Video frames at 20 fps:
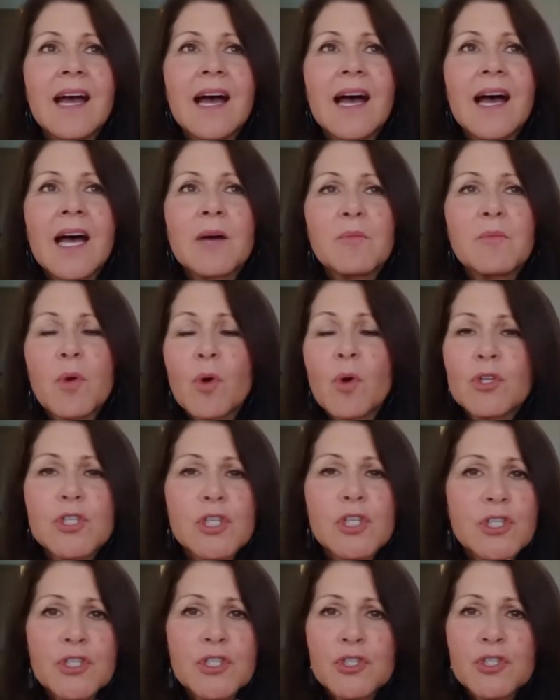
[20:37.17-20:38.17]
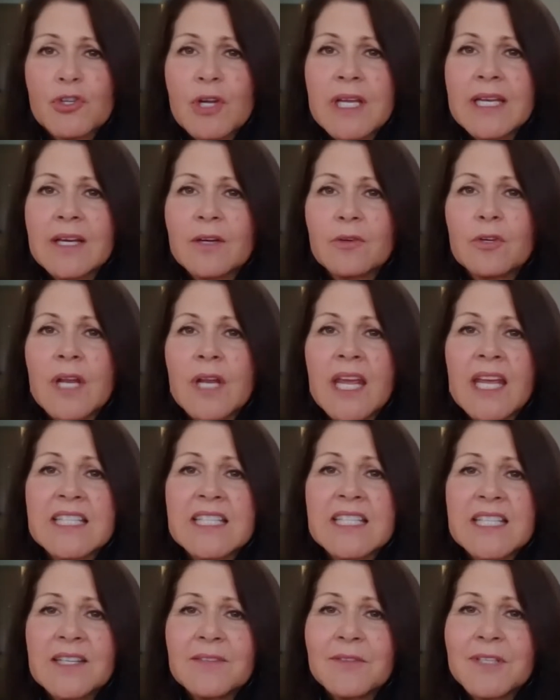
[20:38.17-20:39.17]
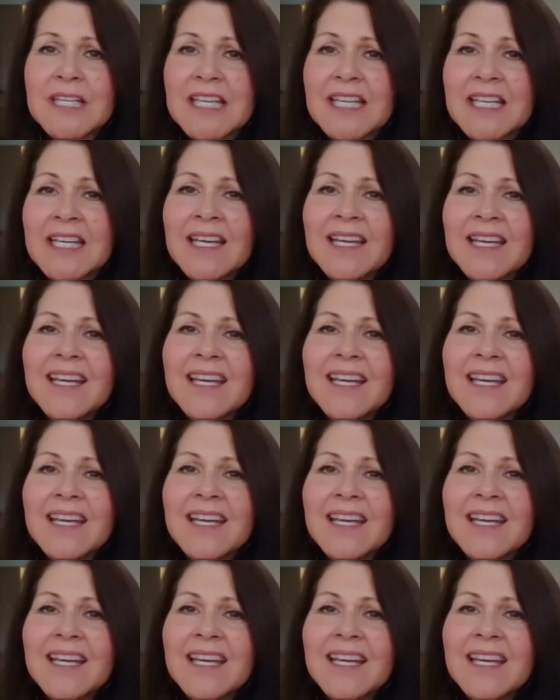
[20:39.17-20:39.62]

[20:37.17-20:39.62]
um, or just straight out negativity.